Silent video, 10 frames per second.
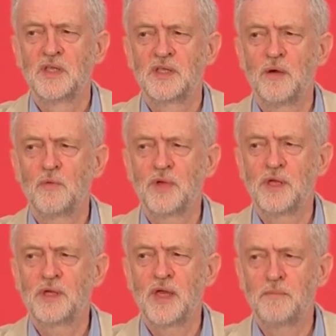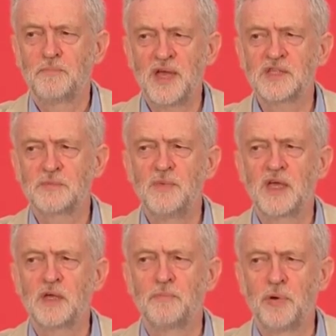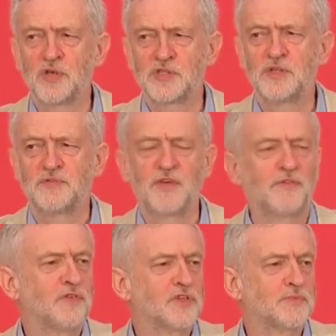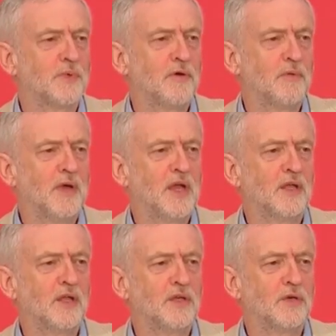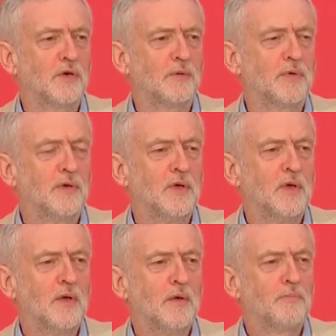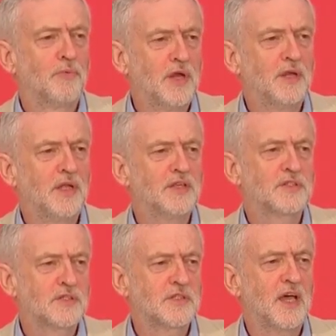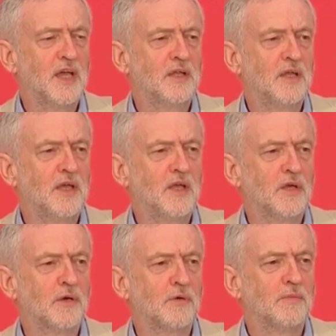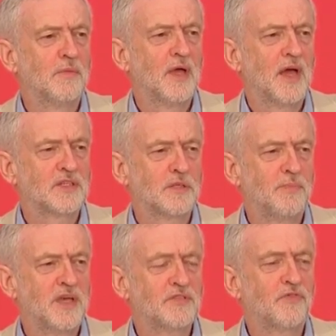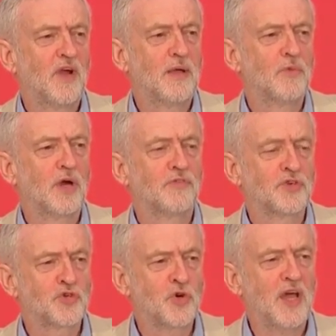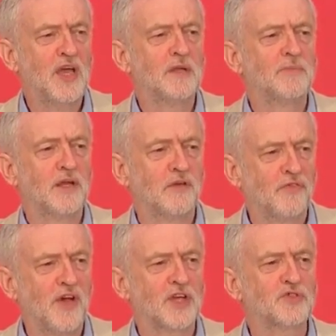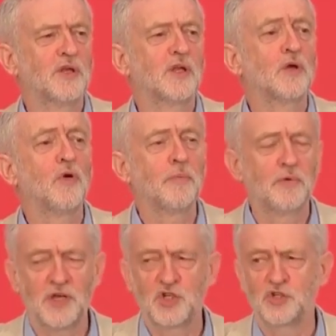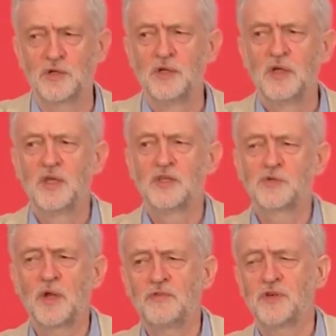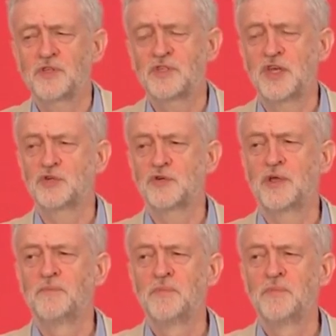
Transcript: that we can best make a positive difference by remaining in Europe. Britain needs to stay in the EU as the best framework for trade, manufacturing and cooperation in the 21st century.